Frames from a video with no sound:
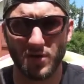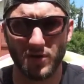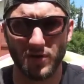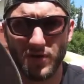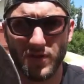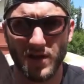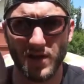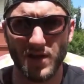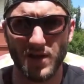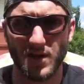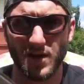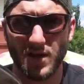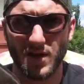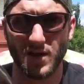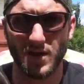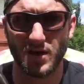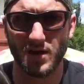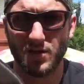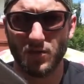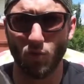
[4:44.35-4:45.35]
the
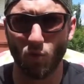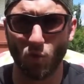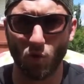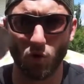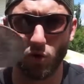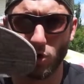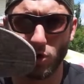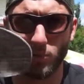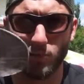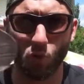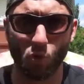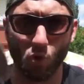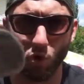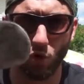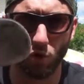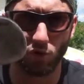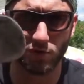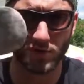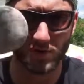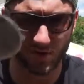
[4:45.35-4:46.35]
uh, warm
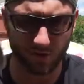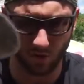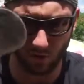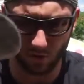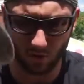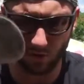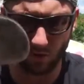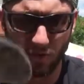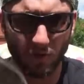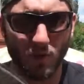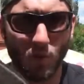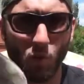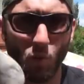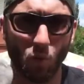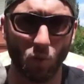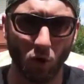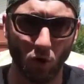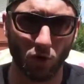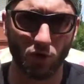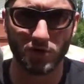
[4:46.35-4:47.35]
wool sole,
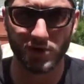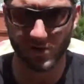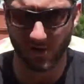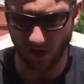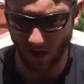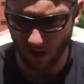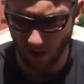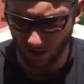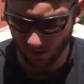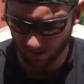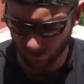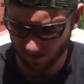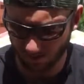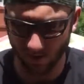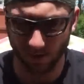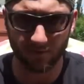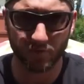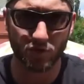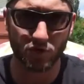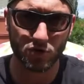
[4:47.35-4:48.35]
wool socks
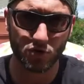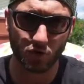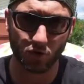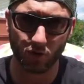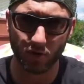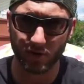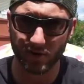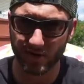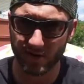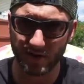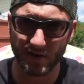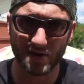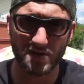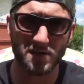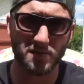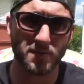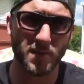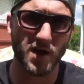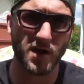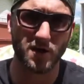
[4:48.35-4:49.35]
of your choice, it
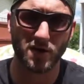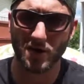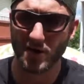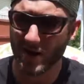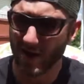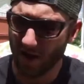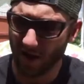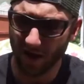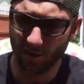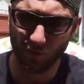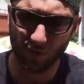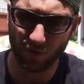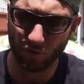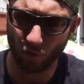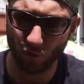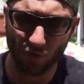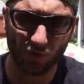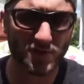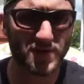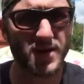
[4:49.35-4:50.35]
doesn't matter. And with
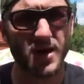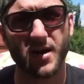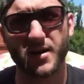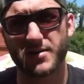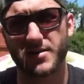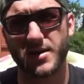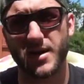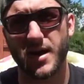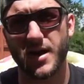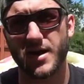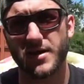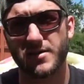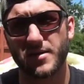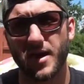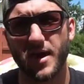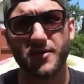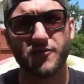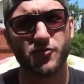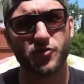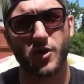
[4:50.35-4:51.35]
wool socks, guys,
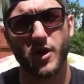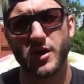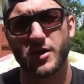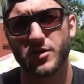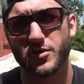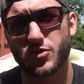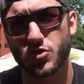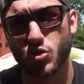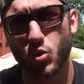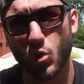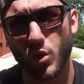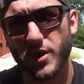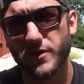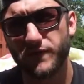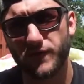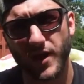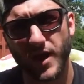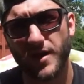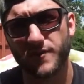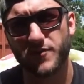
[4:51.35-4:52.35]
I've tried
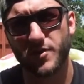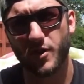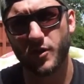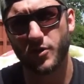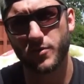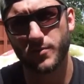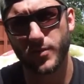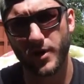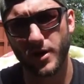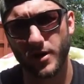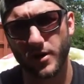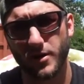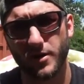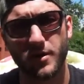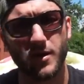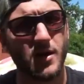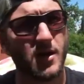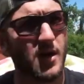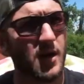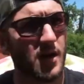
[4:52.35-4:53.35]
twenty-five dollar pair
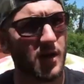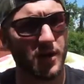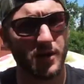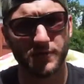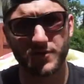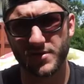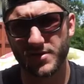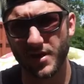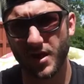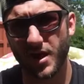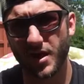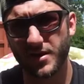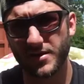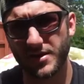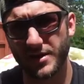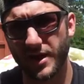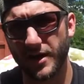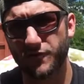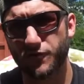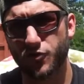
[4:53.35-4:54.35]
of socks
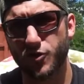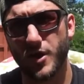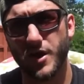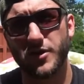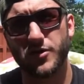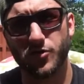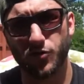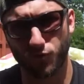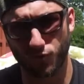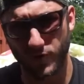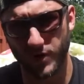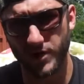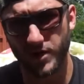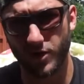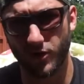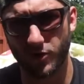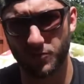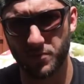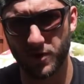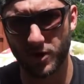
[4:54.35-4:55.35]
and I've tried three
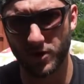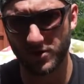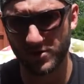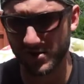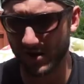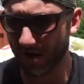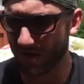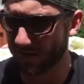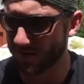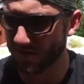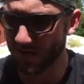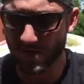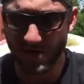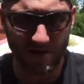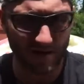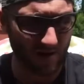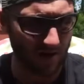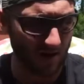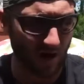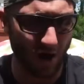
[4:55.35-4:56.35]
dollar pair of socks.
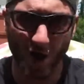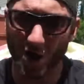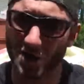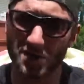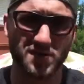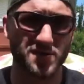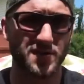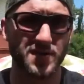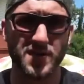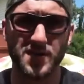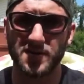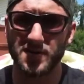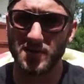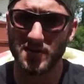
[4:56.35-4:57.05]
Honestly,